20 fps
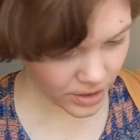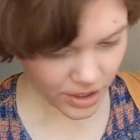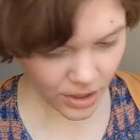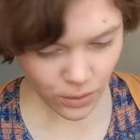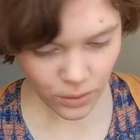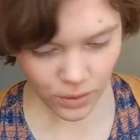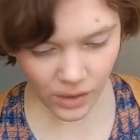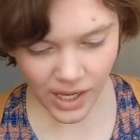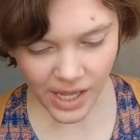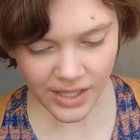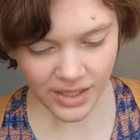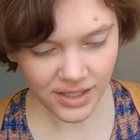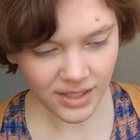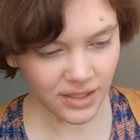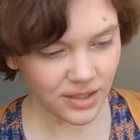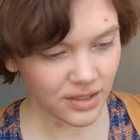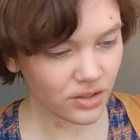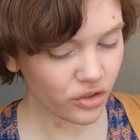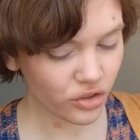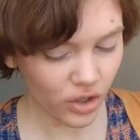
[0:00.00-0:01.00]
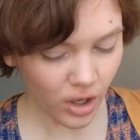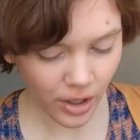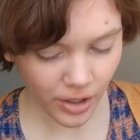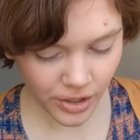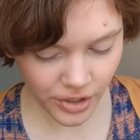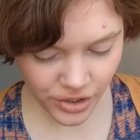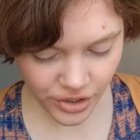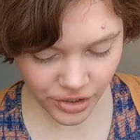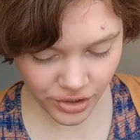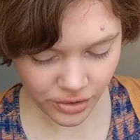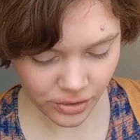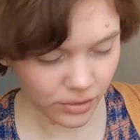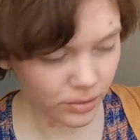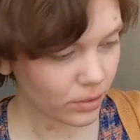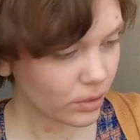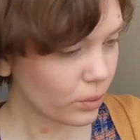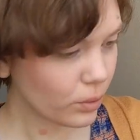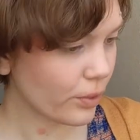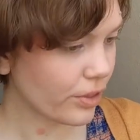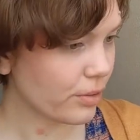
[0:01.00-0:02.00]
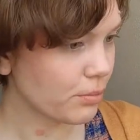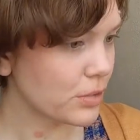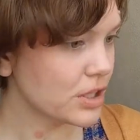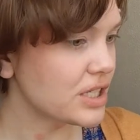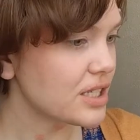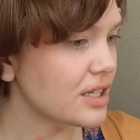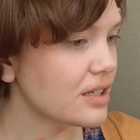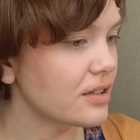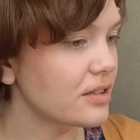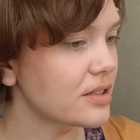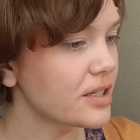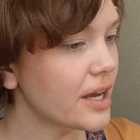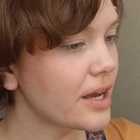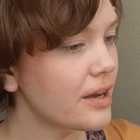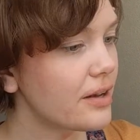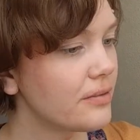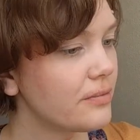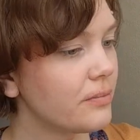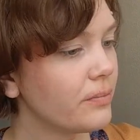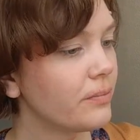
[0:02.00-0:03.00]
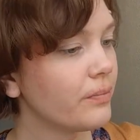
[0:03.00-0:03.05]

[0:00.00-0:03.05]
So let's start with Matilda.